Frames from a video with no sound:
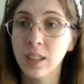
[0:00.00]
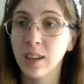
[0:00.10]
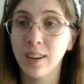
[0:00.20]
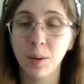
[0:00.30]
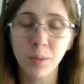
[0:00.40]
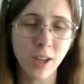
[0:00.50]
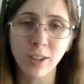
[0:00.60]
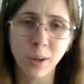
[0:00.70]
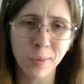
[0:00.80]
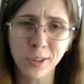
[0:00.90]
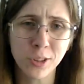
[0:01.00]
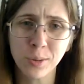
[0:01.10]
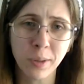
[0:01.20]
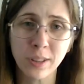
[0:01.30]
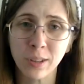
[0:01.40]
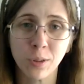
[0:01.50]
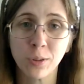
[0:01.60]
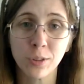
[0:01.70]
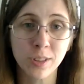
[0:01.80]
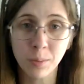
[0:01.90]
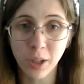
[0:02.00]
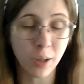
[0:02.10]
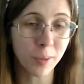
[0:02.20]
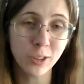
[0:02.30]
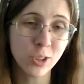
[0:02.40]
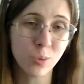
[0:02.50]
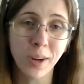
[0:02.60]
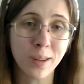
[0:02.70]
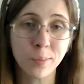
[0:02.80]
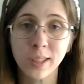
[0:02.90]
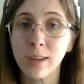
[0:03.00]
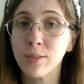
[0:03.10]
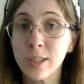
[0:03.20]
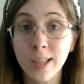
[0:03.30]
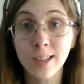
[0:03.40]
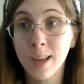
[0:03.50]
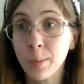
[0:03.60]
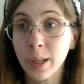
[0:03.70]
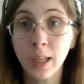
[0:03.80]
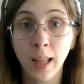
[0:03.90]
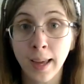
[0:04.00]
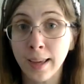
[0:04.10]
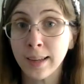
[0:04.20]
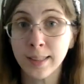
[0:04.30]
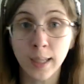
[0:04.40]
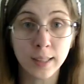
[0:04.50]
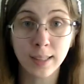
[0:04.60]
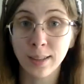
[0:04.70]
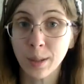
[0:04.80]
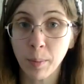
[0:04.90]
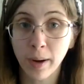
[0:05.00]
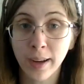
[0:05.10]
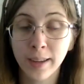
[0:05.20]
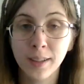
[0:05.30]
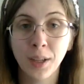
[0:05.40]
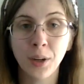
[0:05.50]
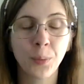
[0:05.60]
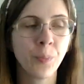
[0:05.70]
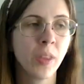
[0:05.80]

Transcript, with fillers: And I'm not talking about just basic groceries. I'm talking about just random stuff. You see something, you like it, it's on sale, you buy it, you know.